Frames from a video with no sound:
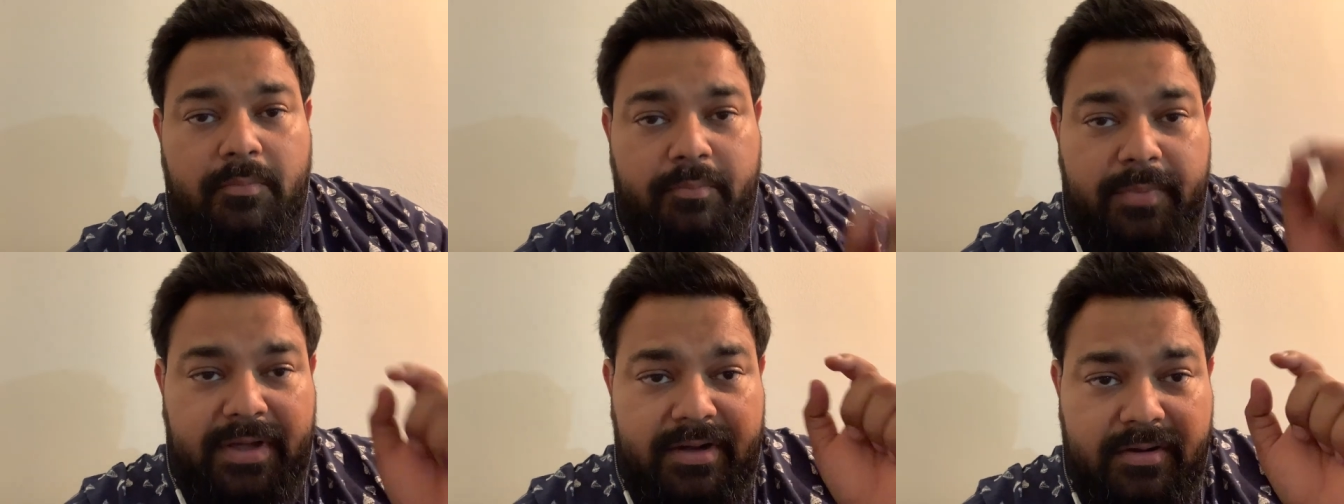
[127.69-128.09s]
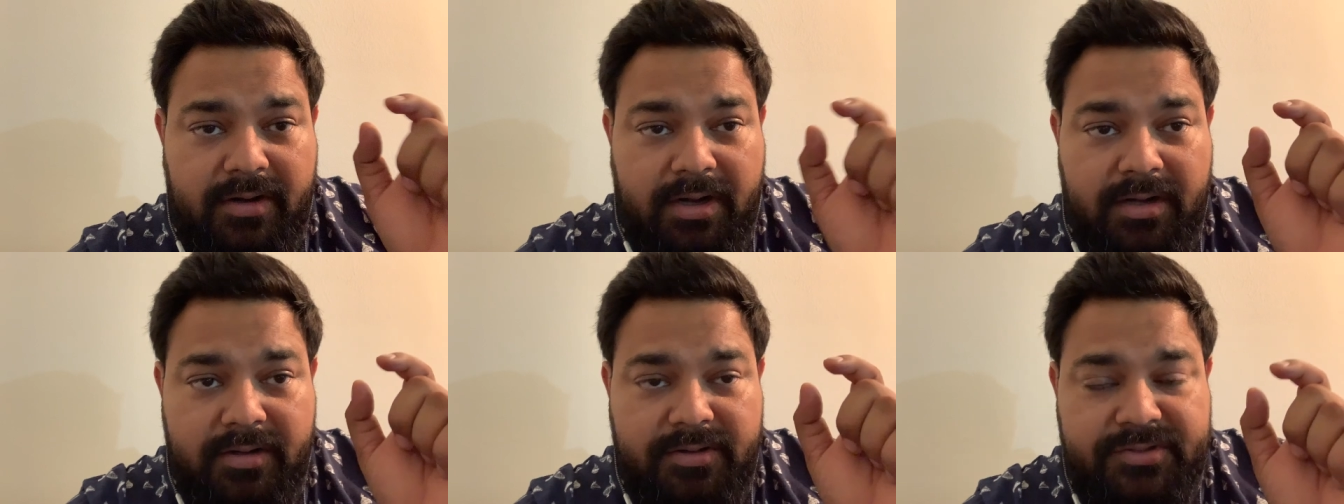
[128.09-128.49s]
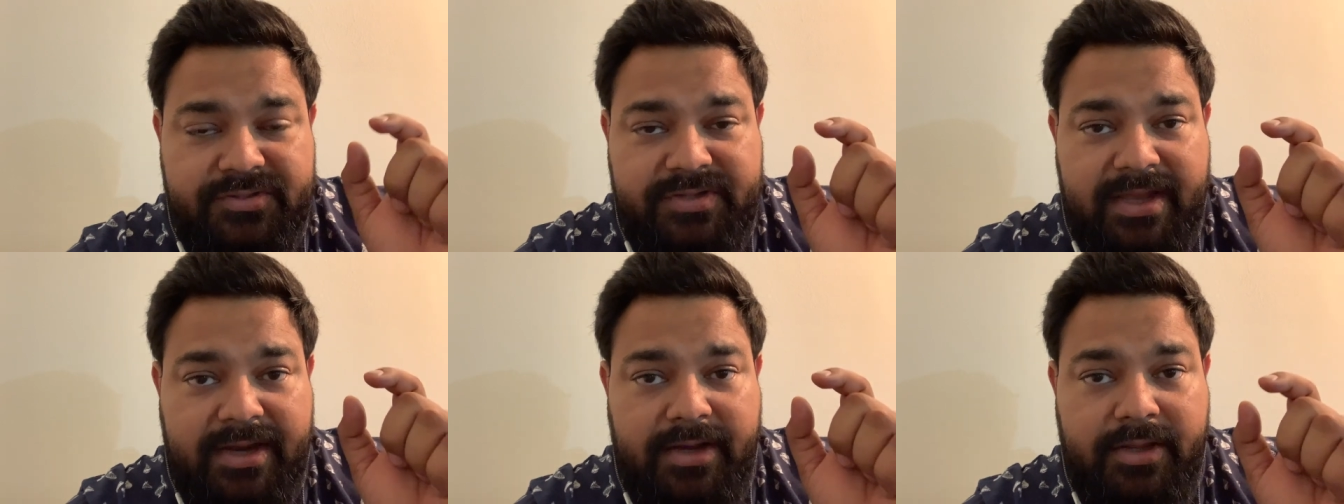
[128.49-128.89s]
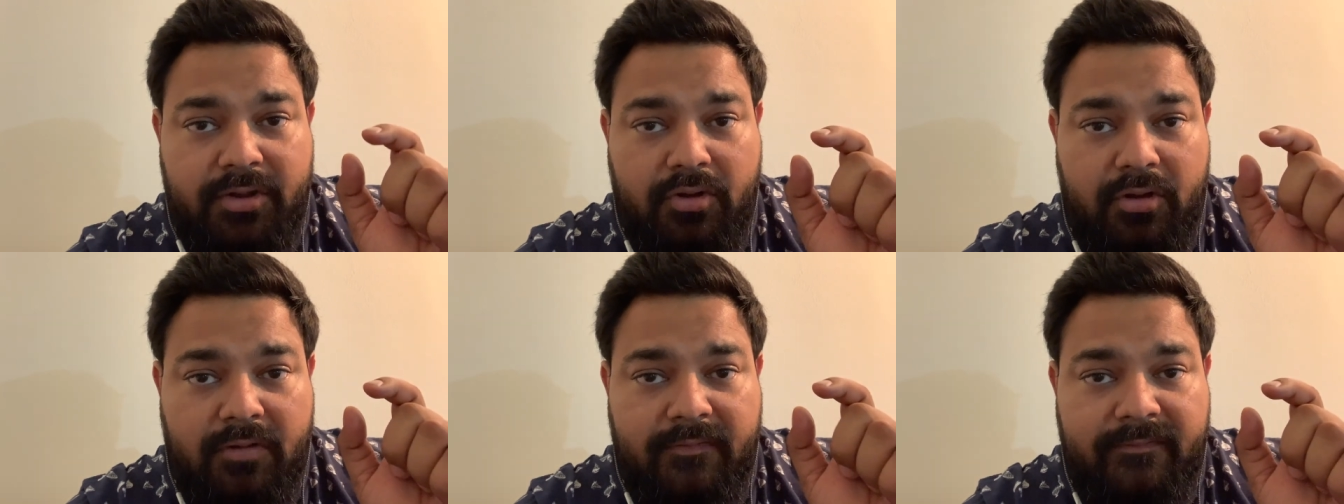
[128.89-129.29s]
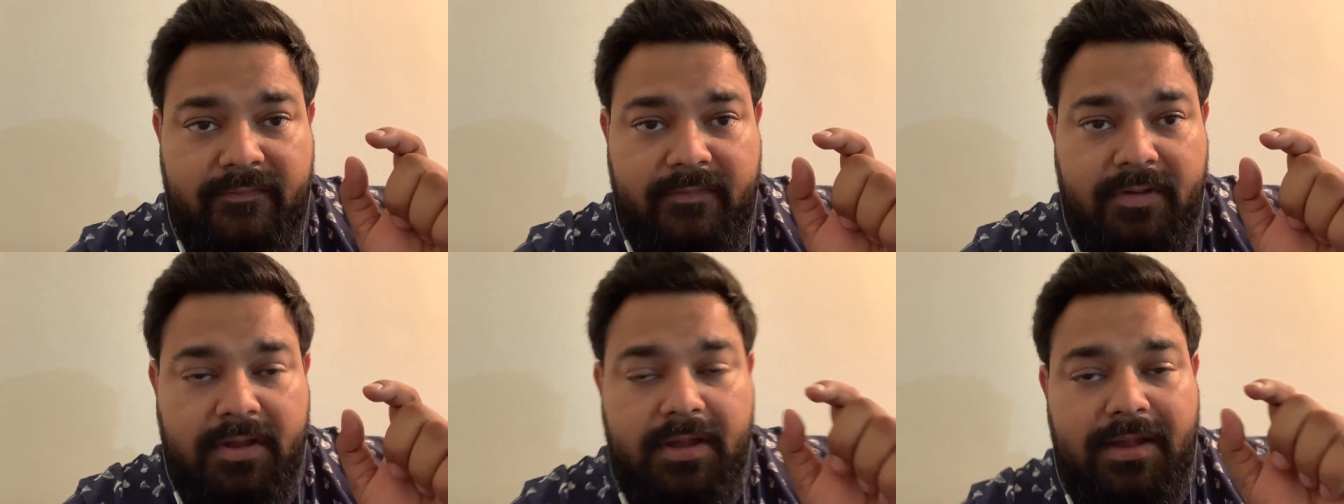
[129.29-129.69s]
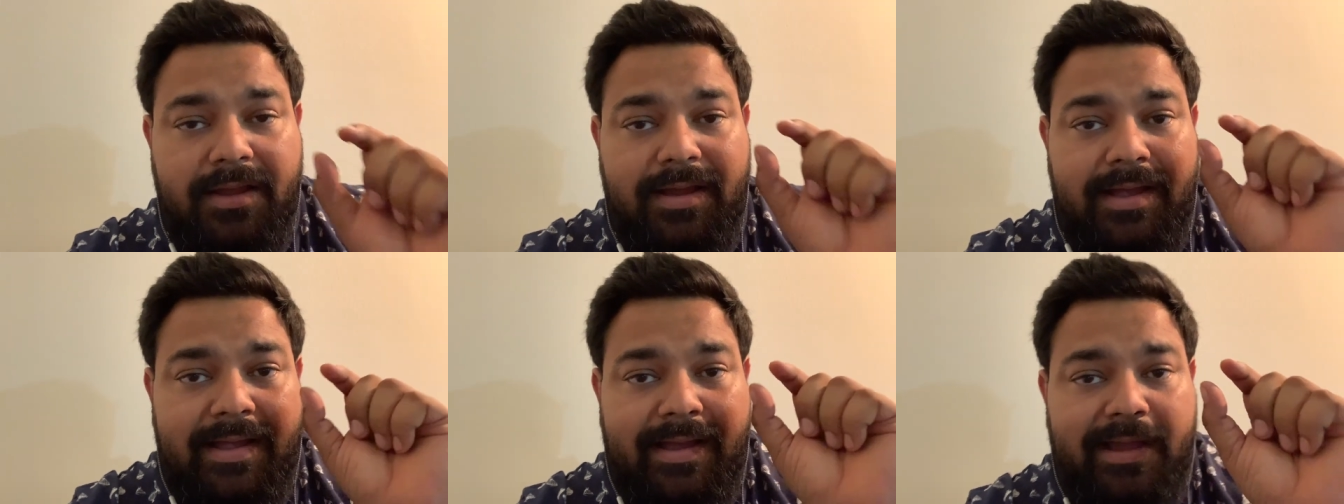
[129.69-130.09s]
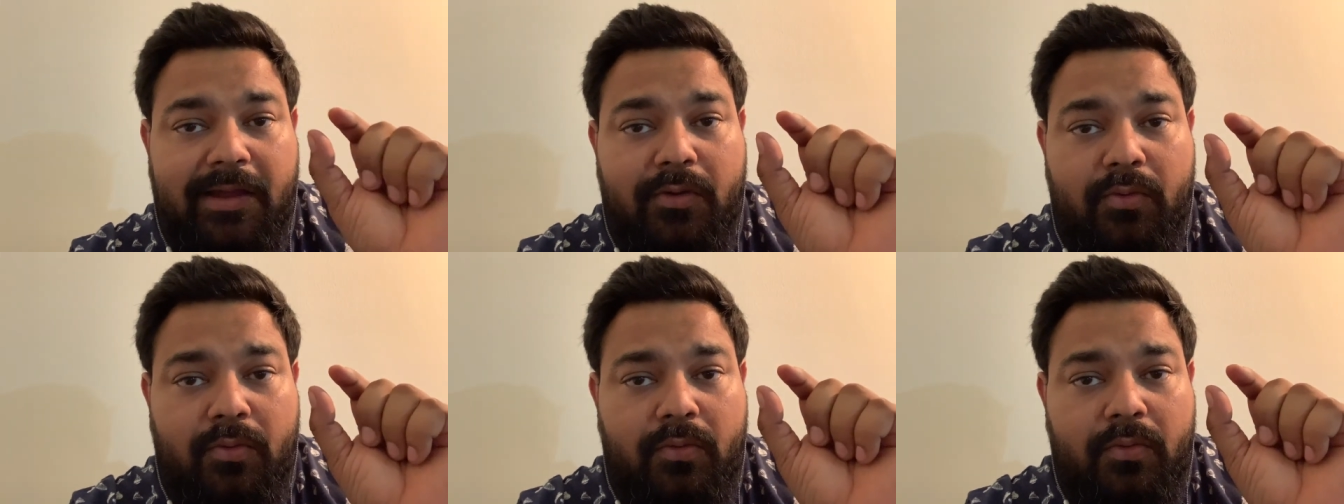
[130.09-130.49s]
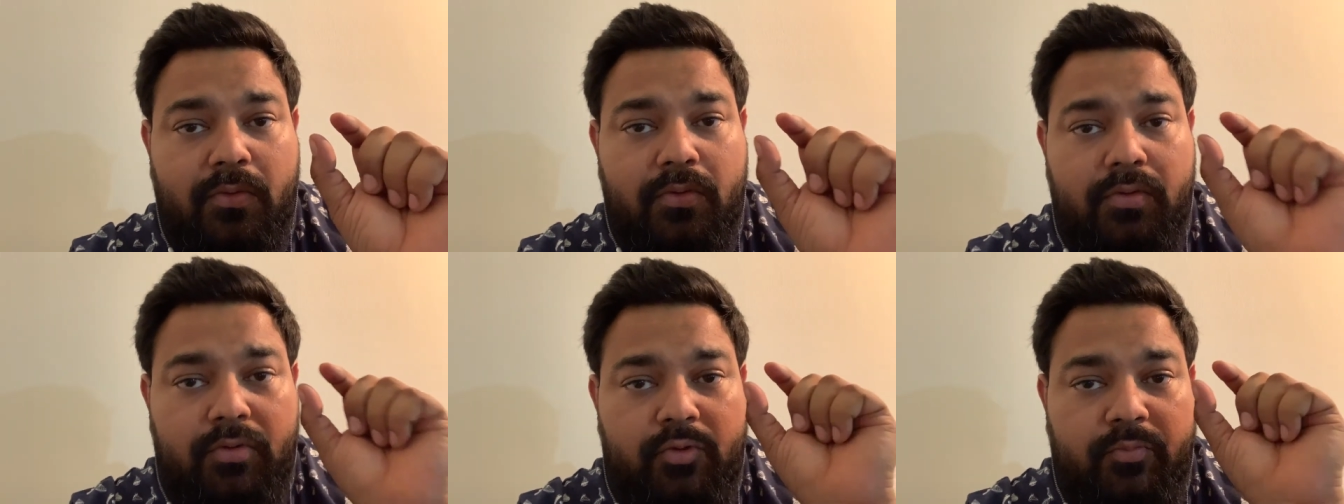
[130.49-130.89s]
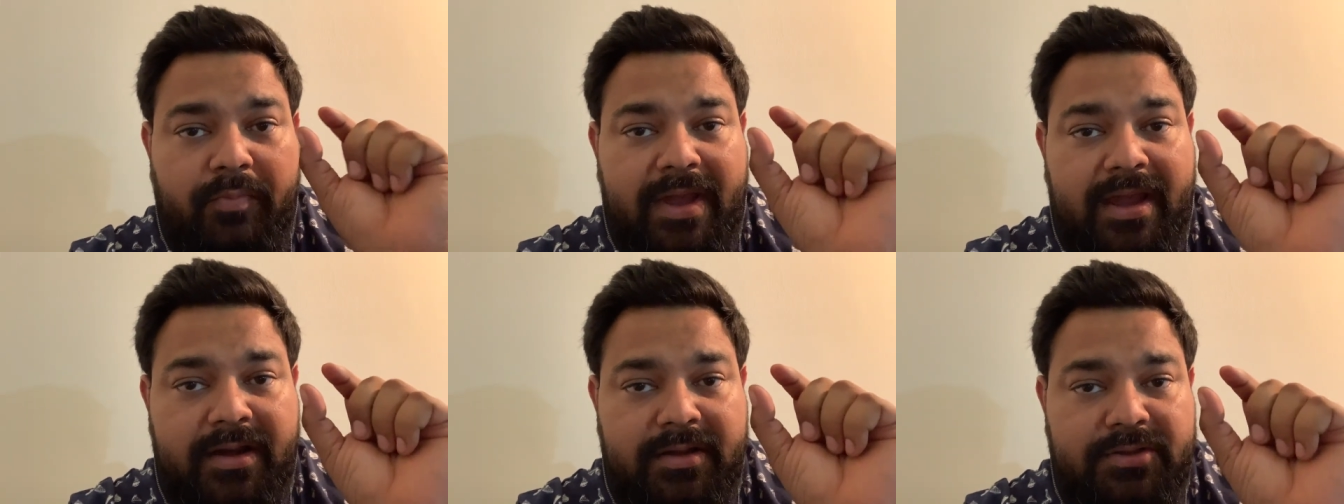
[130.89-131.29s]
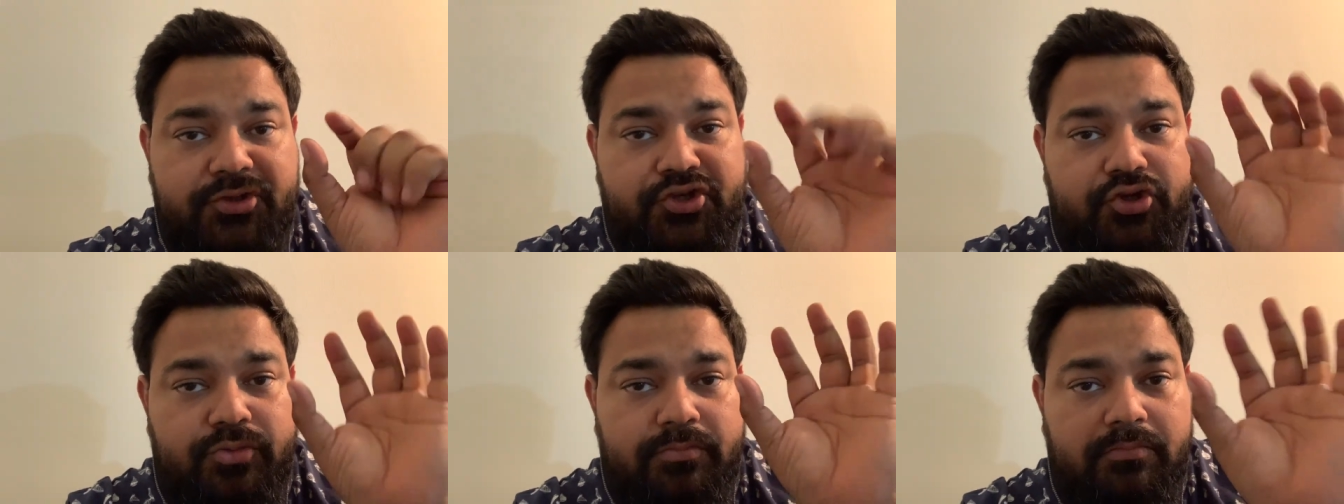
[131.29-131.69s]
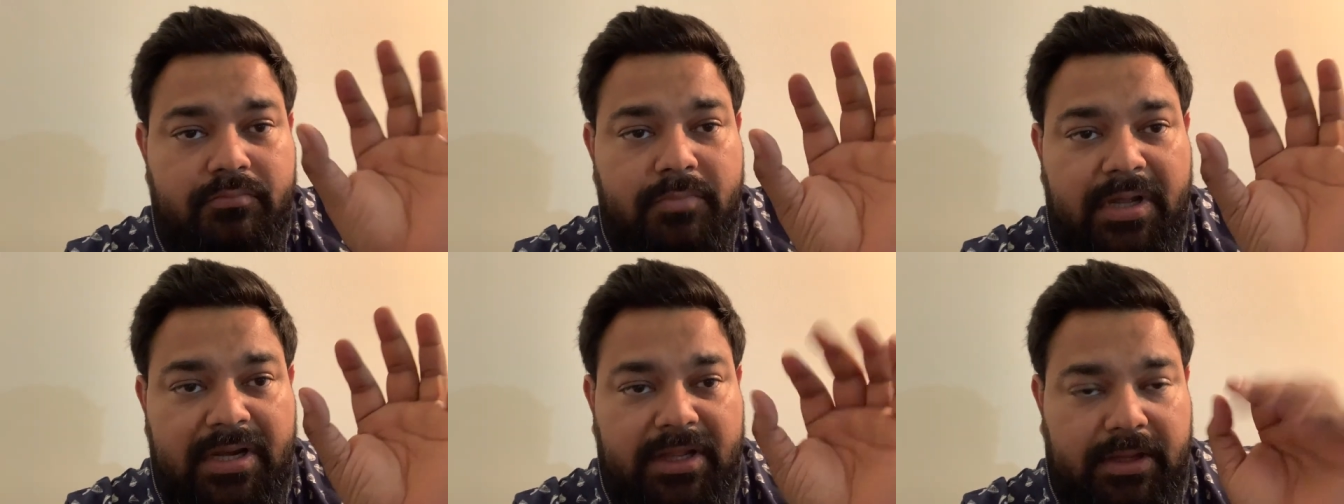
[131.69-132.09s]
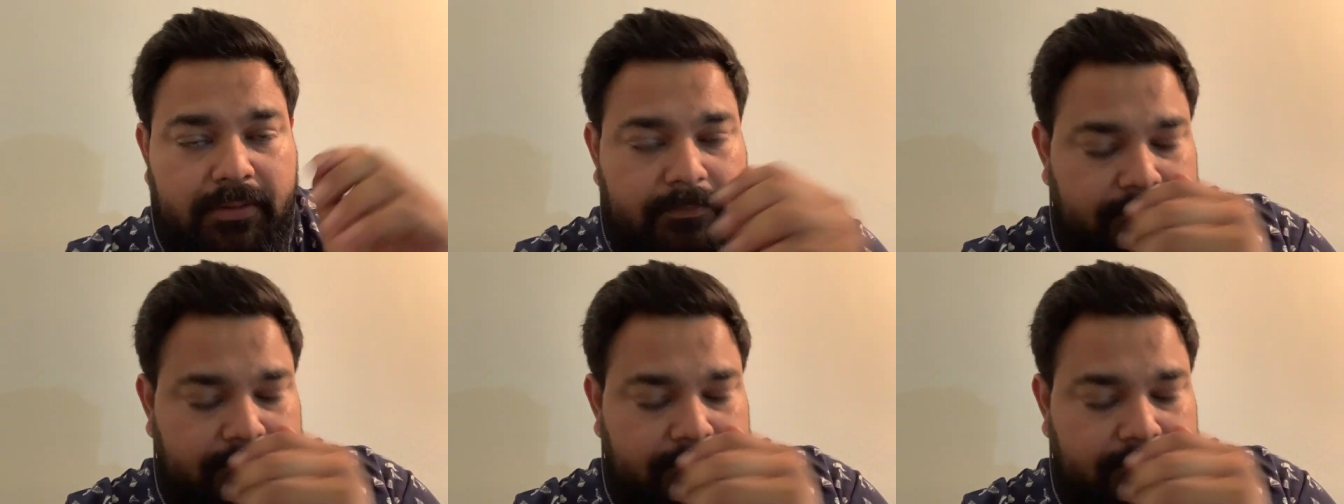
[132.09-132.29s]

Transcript: better understanding of how to manage money.